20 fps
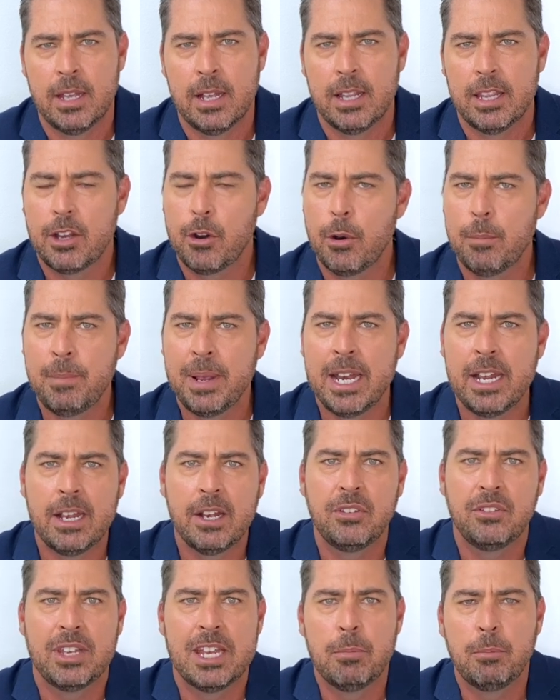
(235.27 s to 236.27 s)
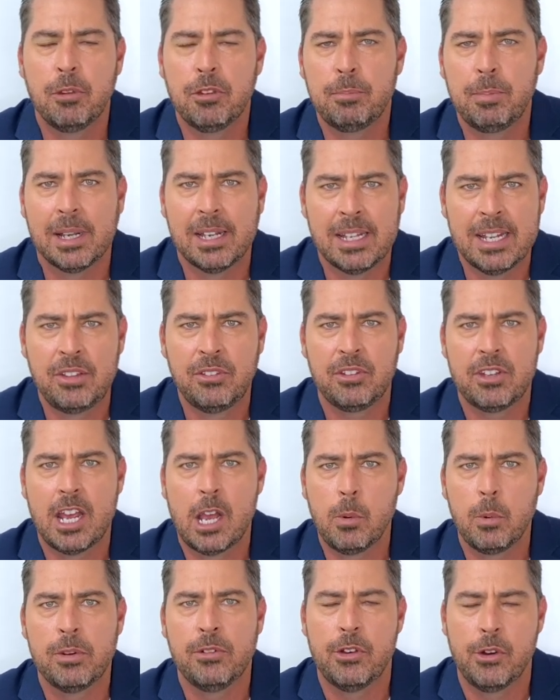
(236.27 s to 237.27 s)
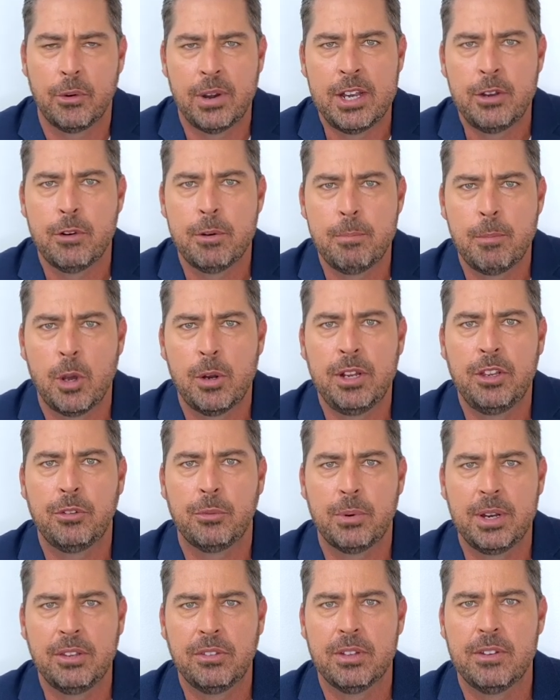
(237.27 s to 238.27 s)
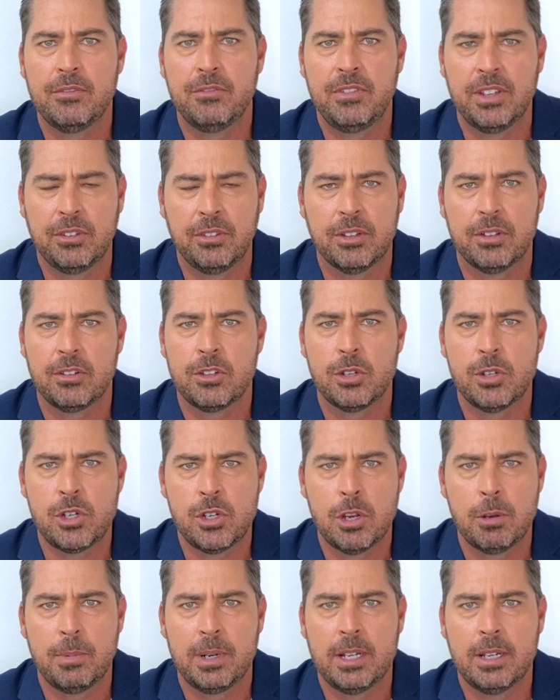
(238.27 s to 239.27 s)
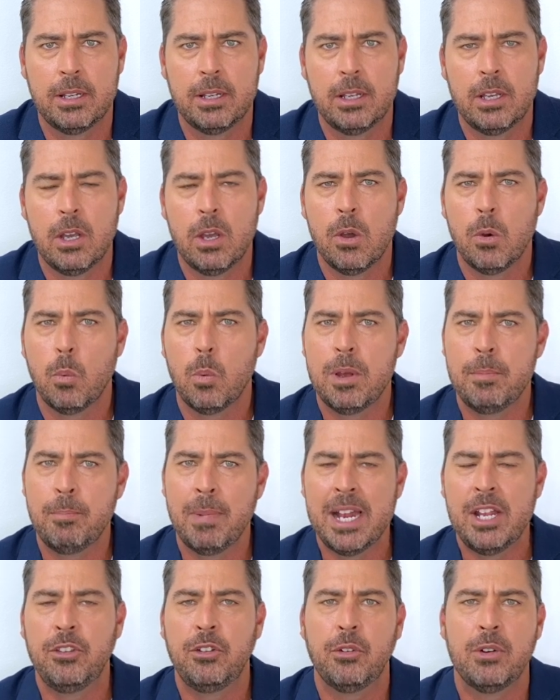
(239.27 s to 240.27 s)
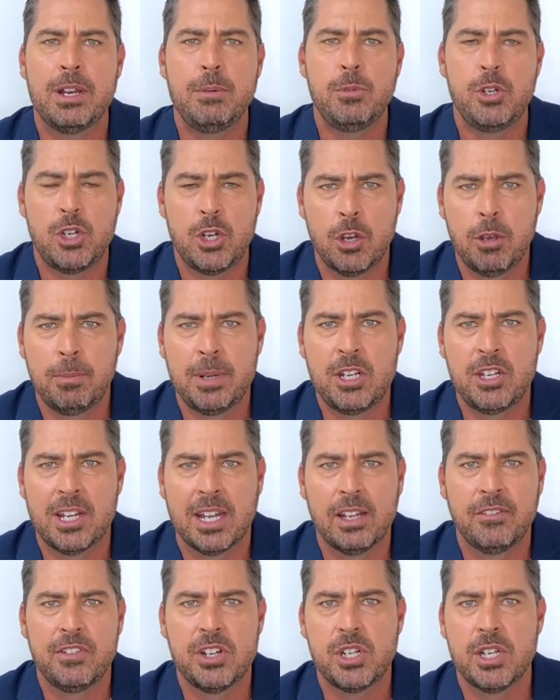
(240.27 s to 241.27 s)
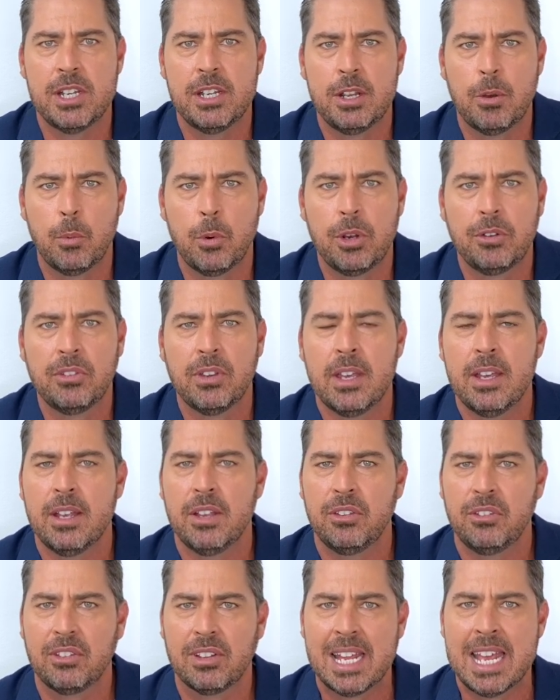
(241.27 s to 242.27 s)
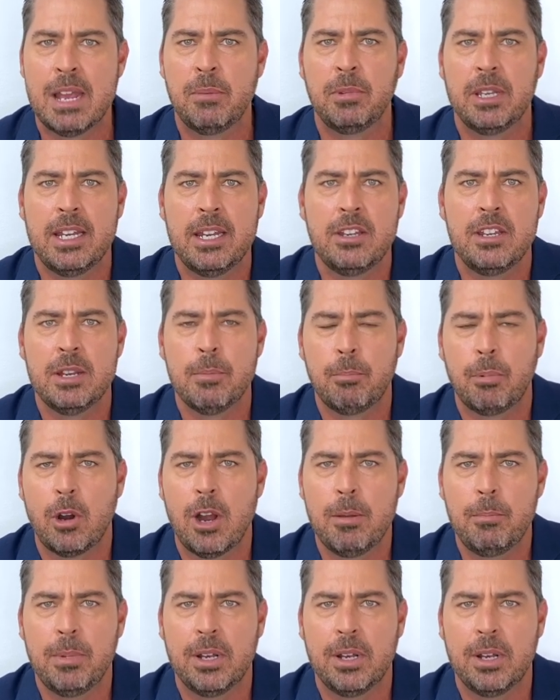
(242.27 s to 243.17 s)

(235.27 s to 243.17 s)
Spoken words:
There are many examples, but let's start with Narendra Modi's recent visit to Germany, where mainstream German television networks slammed the Indian Prime